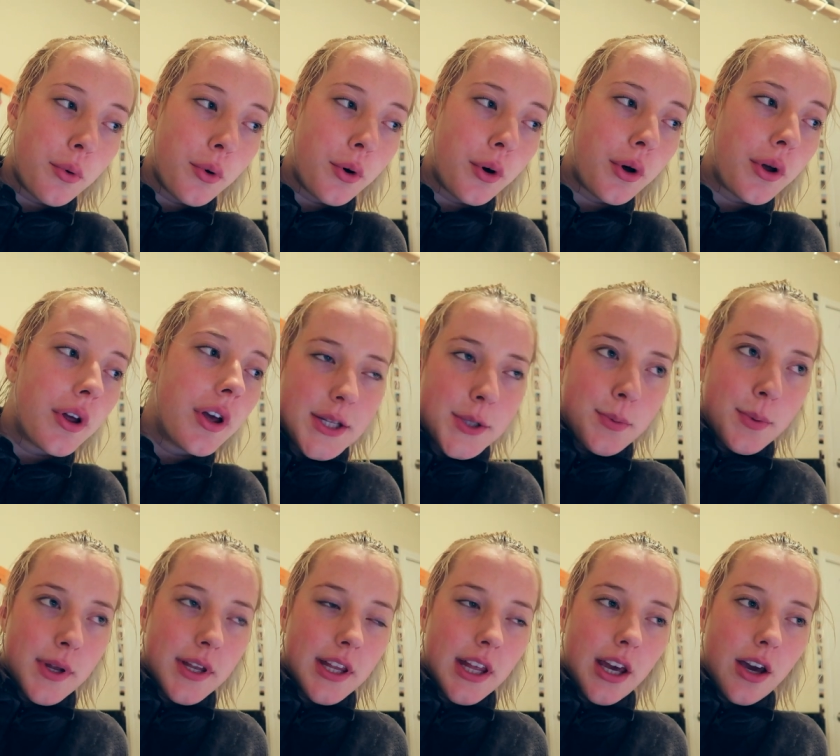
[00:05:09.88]
Bull. It's
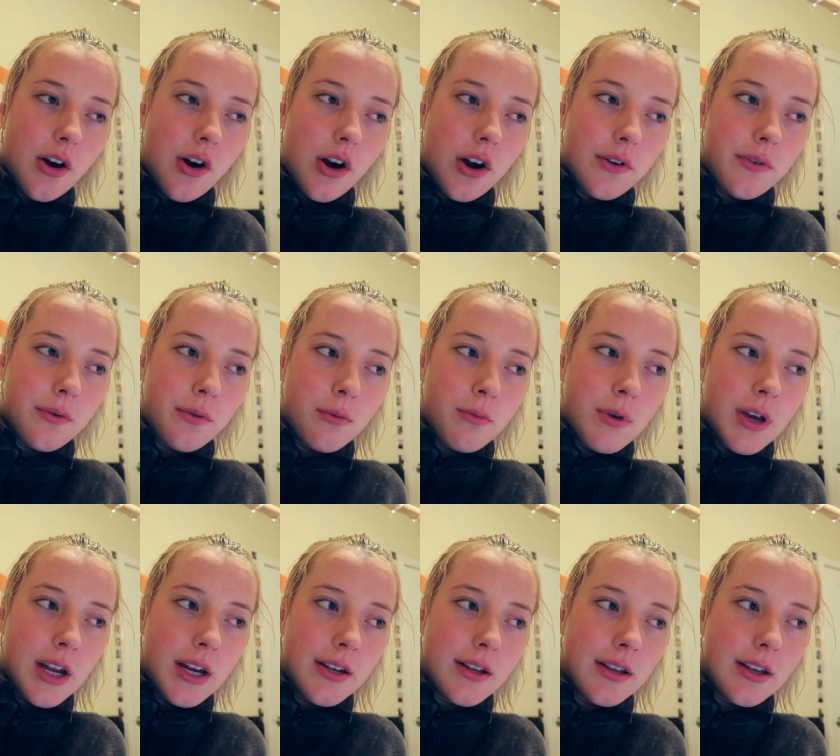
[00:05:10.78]
been like hard for
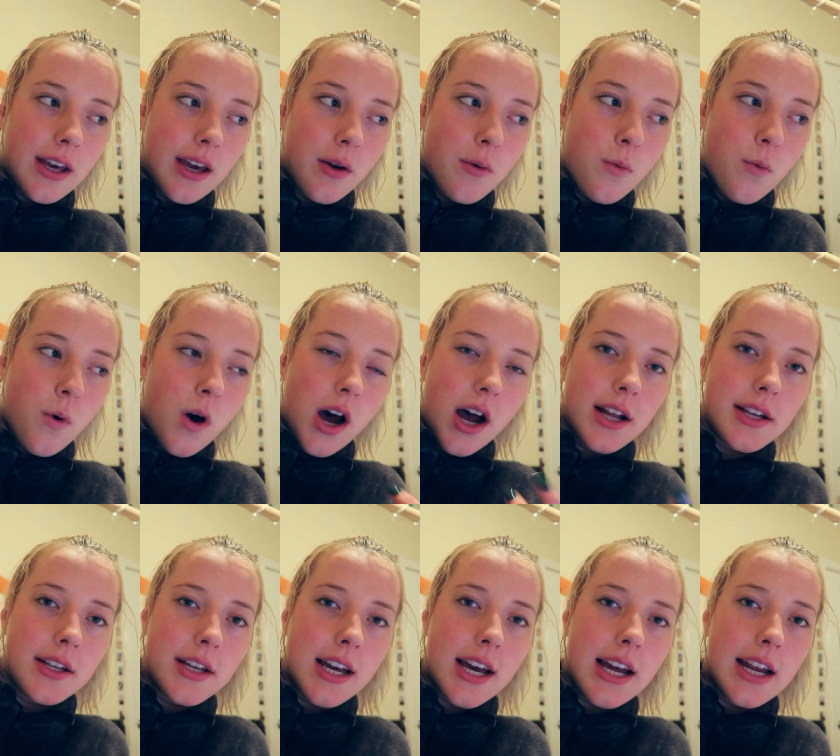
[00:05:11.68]
me to like
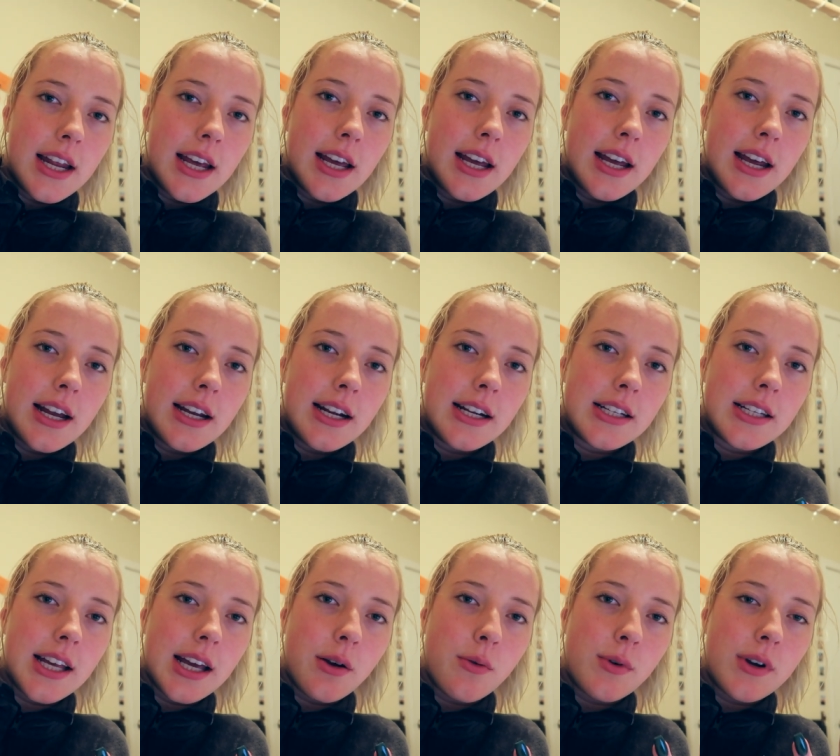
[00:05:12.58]
want to edit and
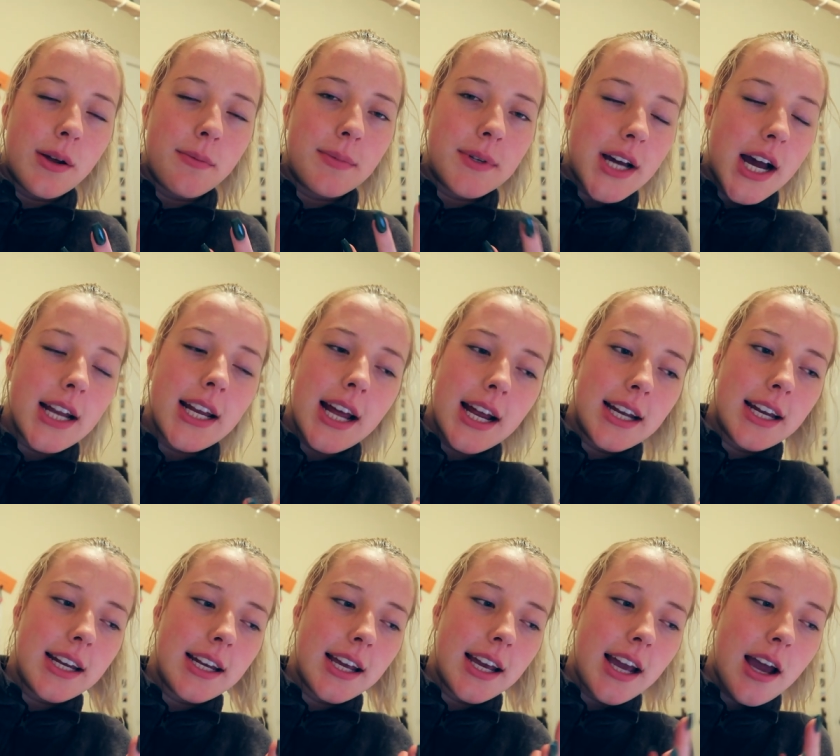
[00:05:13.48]
it's like when I'm done
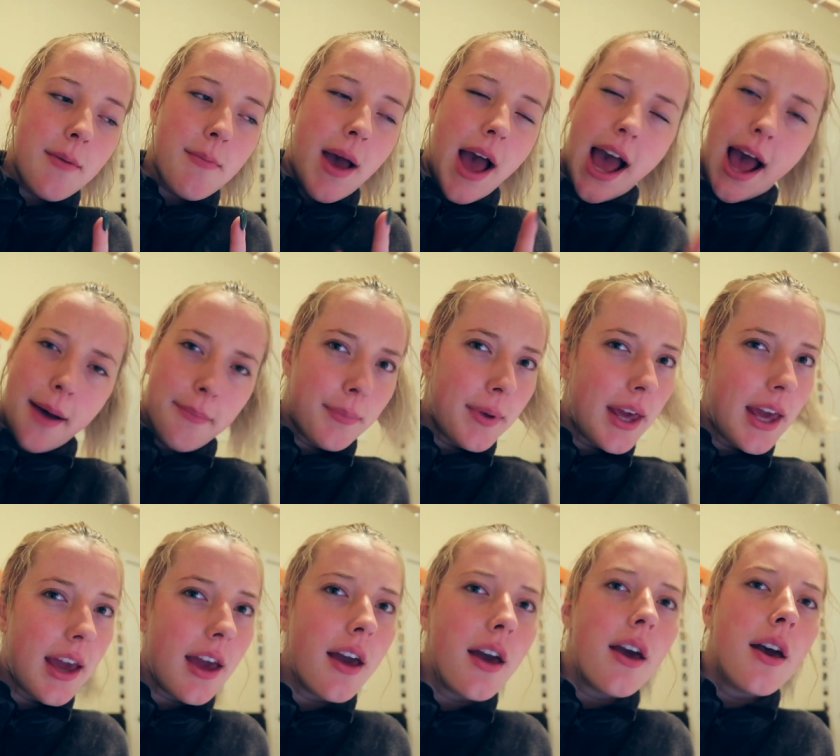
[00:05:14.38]
editing I'm
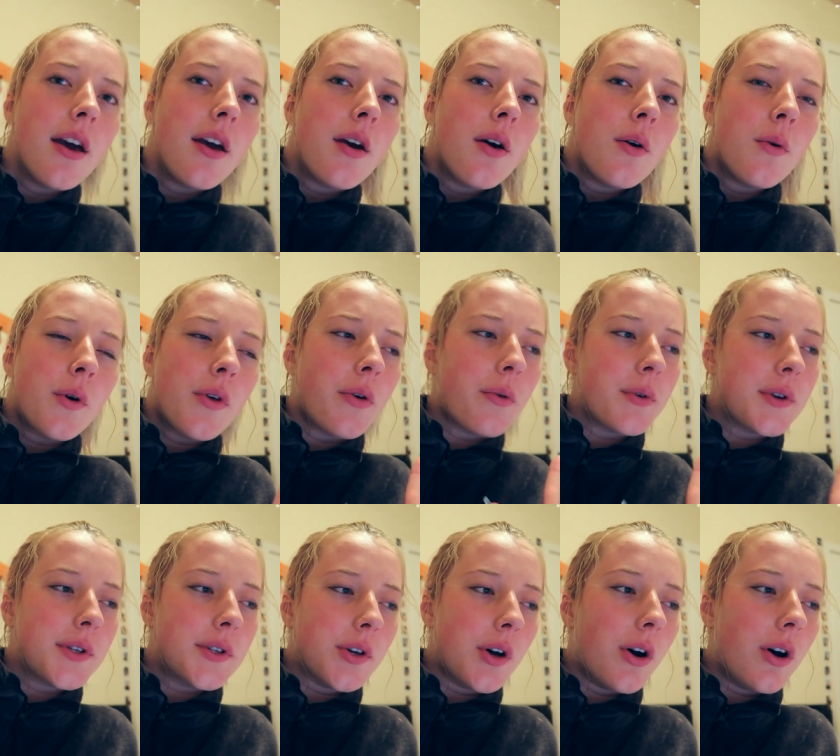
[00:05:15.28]
happy with the
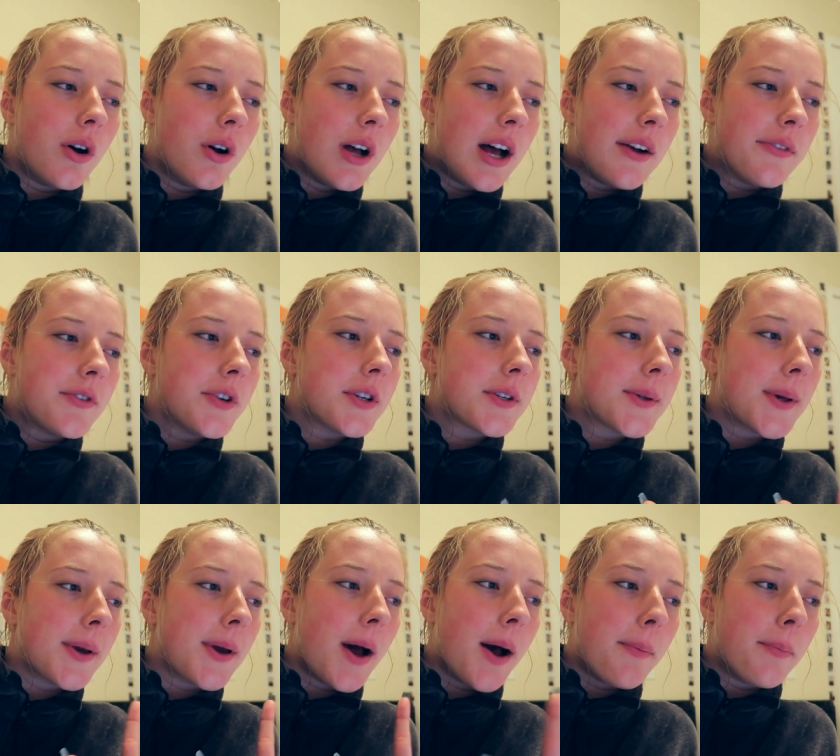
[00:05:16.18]
result after it's
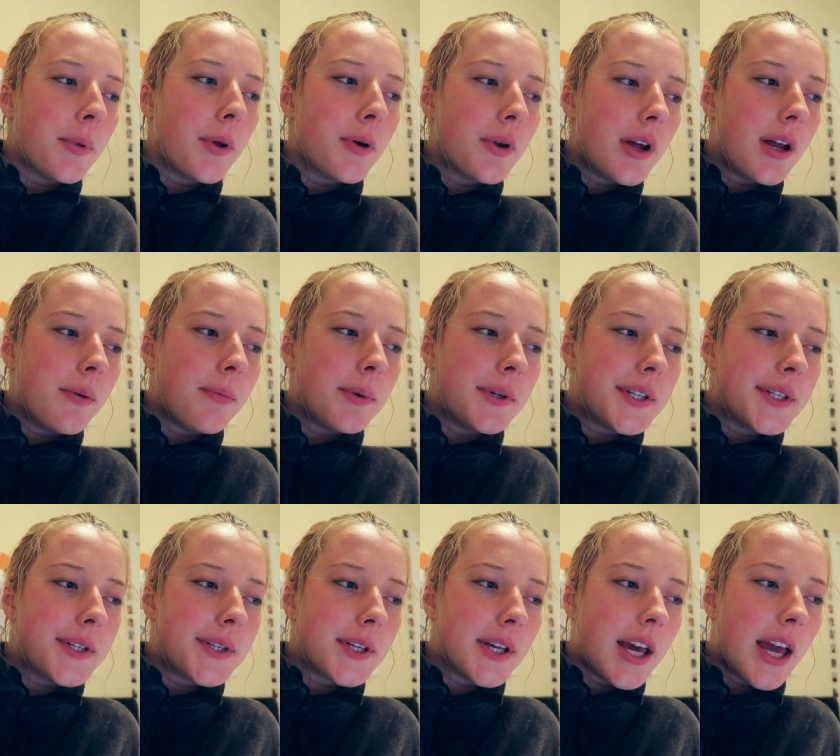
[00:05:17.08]
like uploaded but
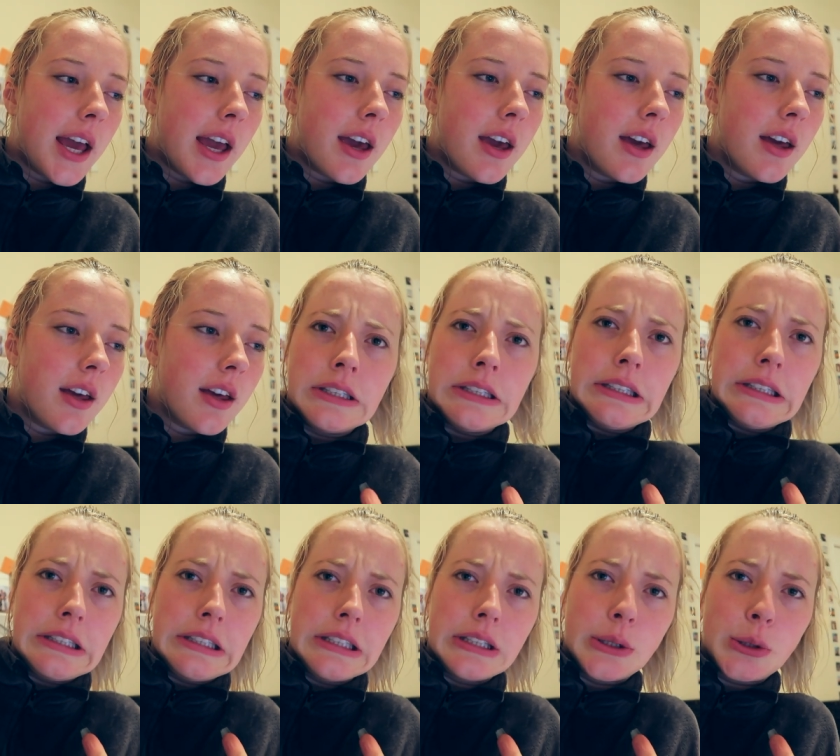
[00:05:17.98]
it's like
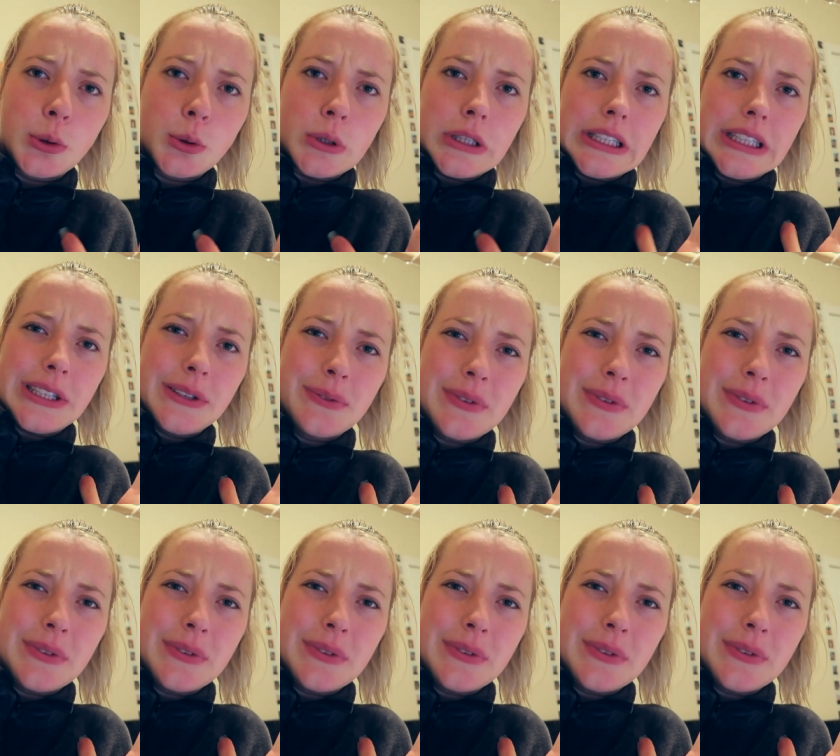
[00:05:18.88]
uh, stress